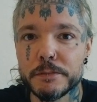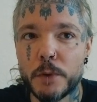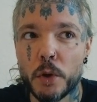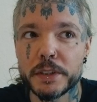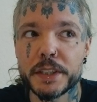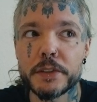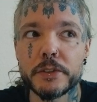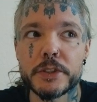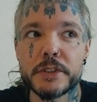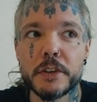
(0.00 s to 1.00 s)
Holding
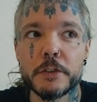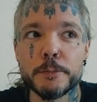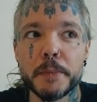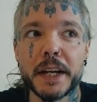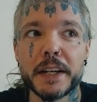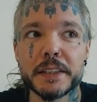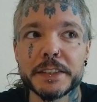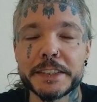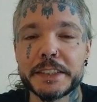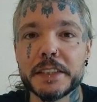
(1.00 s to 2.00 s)
yourself back and
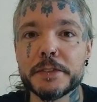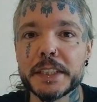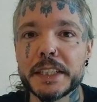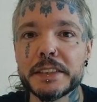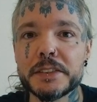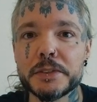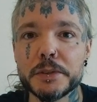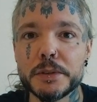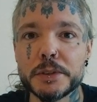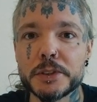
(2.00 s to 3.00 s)
not giving in
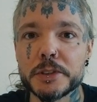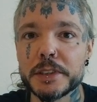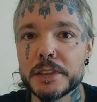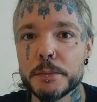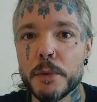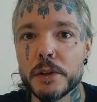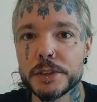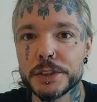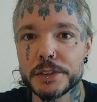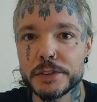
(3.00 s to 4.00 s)
to certain
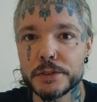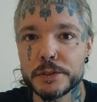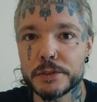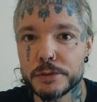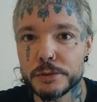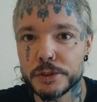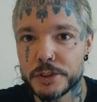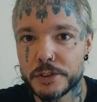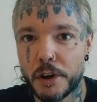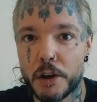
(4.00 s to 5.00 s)
emotions or to
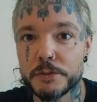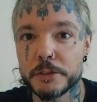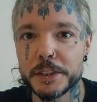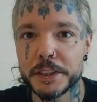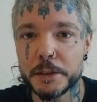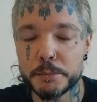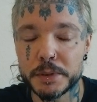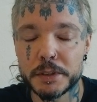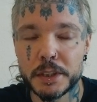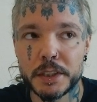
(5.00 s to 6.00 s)
just cover it up
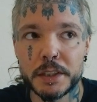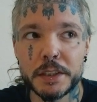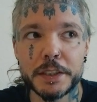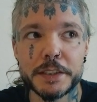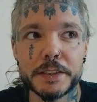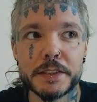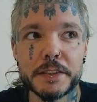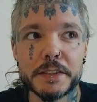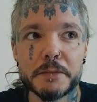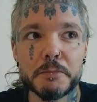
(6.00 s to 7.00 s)

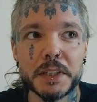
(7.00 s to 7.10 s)
is